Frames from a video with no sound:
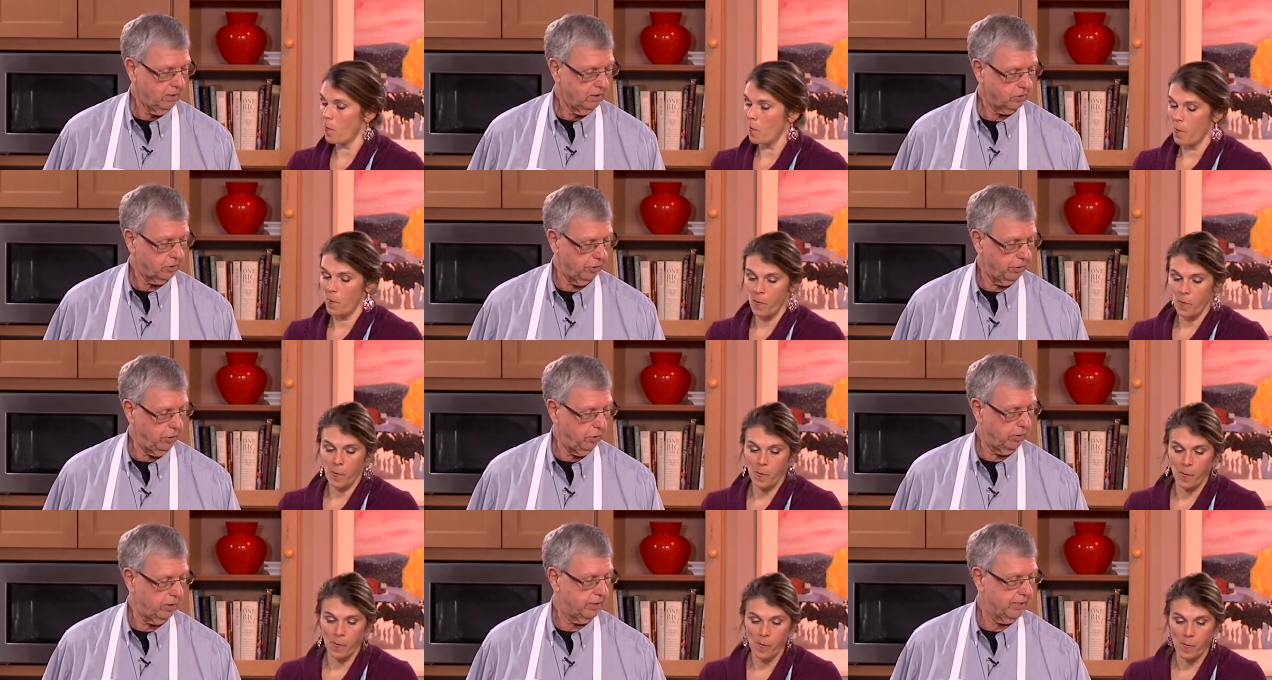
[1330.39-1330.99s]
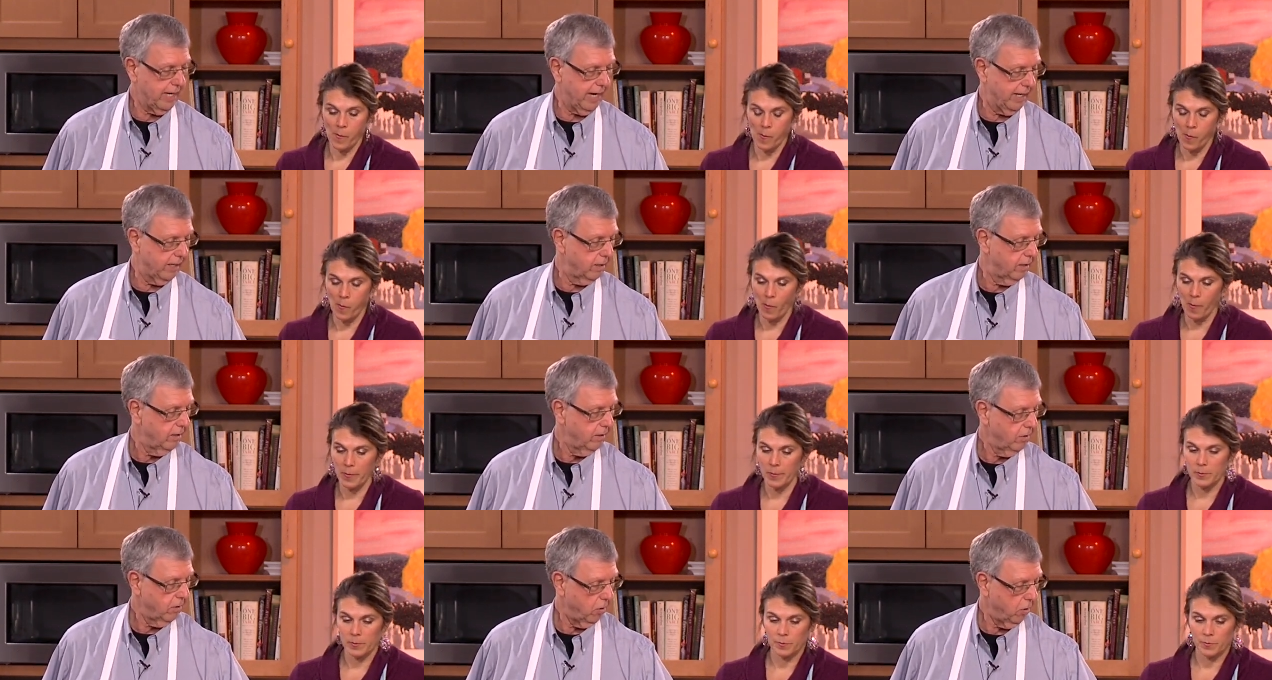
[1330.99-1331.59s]
Speaker 1: So you could take
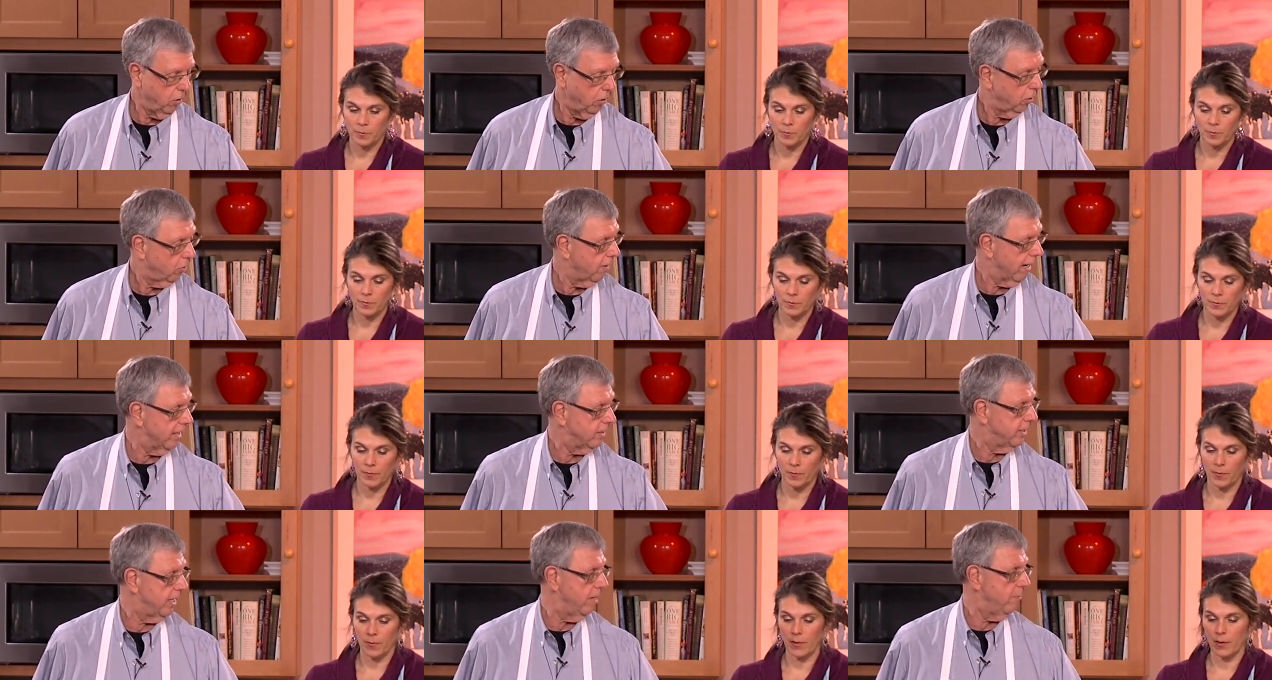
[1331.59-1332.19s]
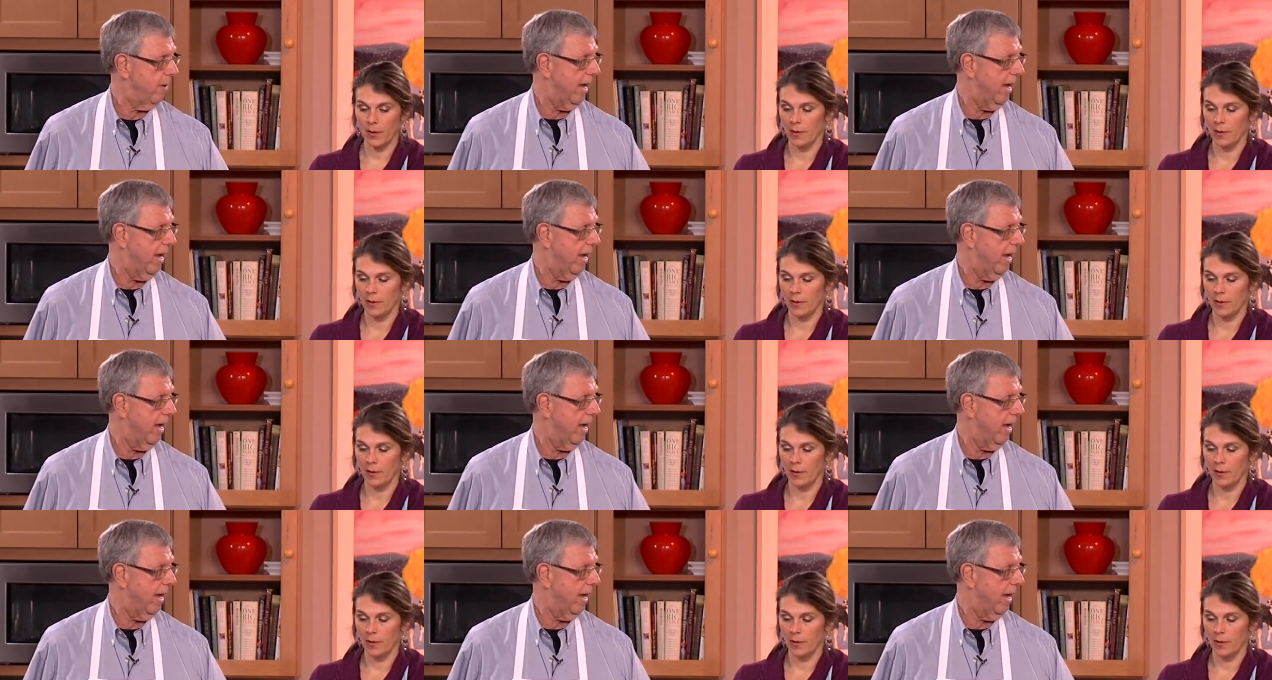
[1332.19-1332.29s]
Earl Grey tea